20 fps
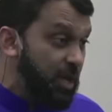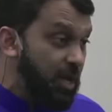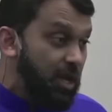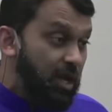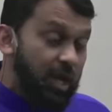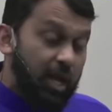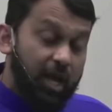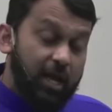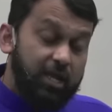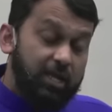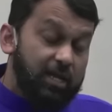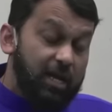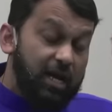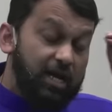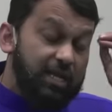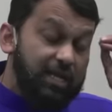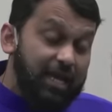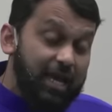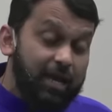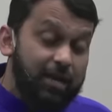And
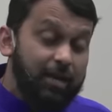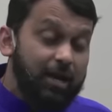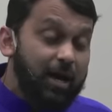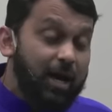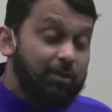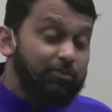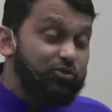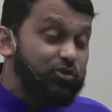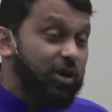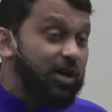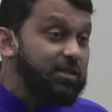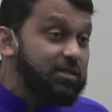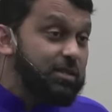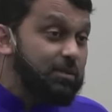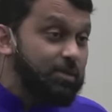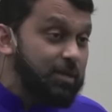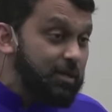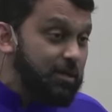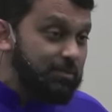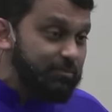again, I'm trying to
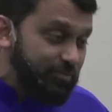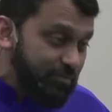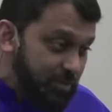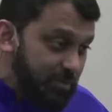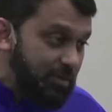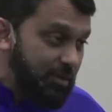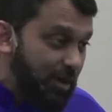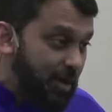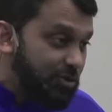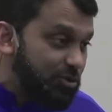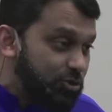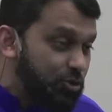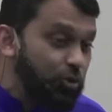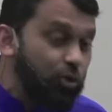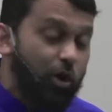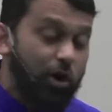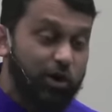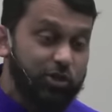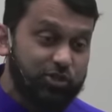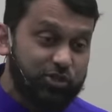be not too
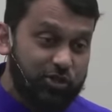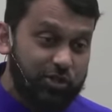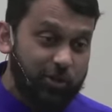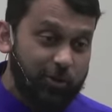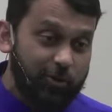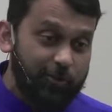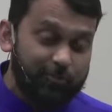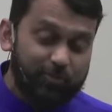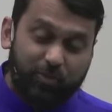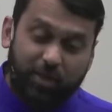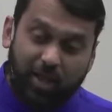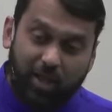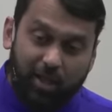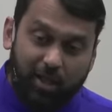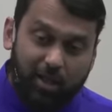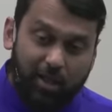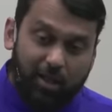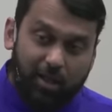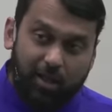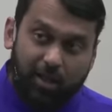harsh here.
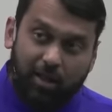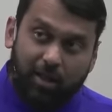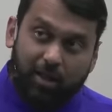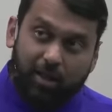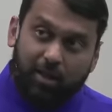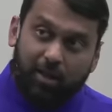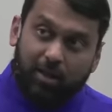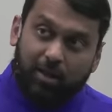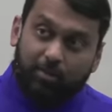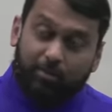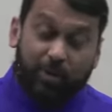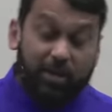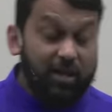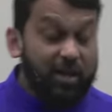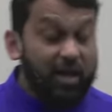But la